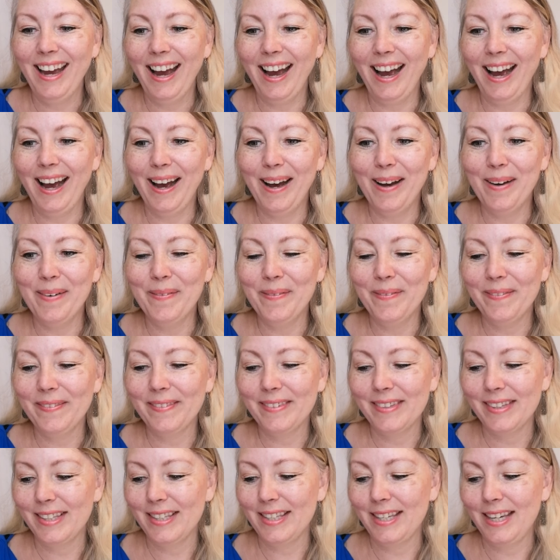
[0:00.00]
Um,
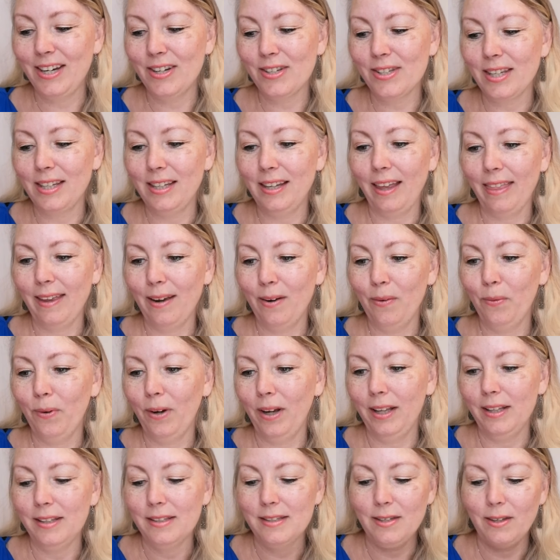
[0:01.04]
here's another
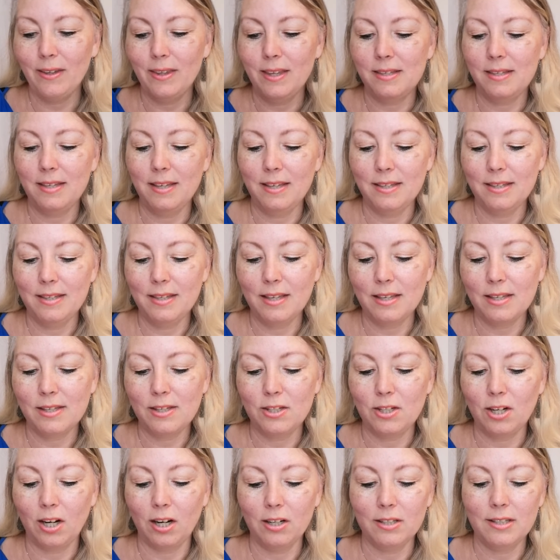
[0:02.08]
one. So this is
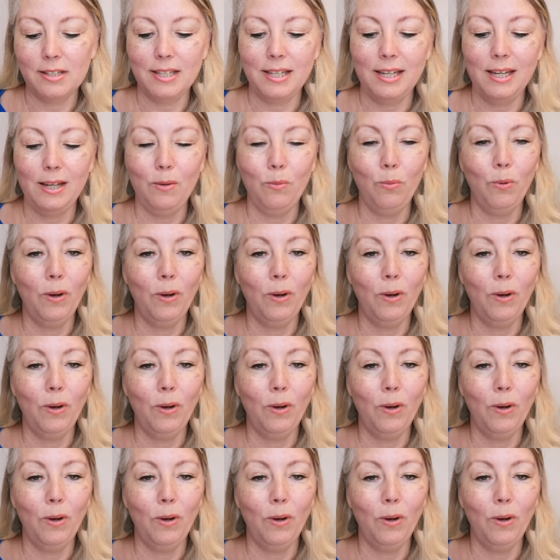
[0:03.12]
star seed.